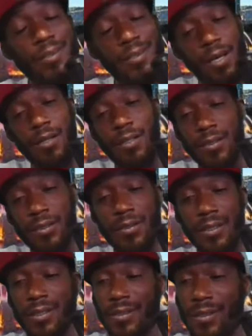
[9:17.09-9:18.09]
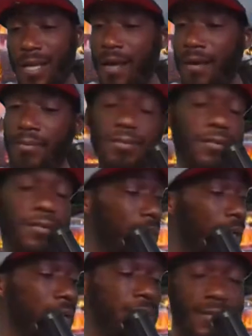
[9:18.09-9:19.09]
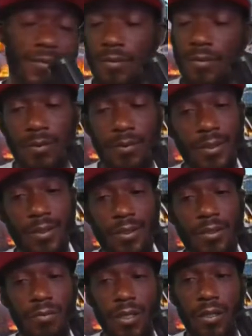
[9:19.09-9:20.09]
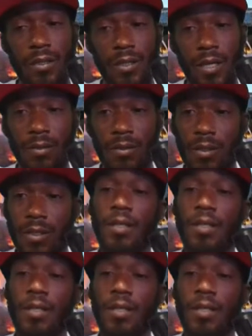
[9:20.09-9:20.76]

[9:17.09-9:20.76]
Y'all niggas need to stop. Like, this shit weird now.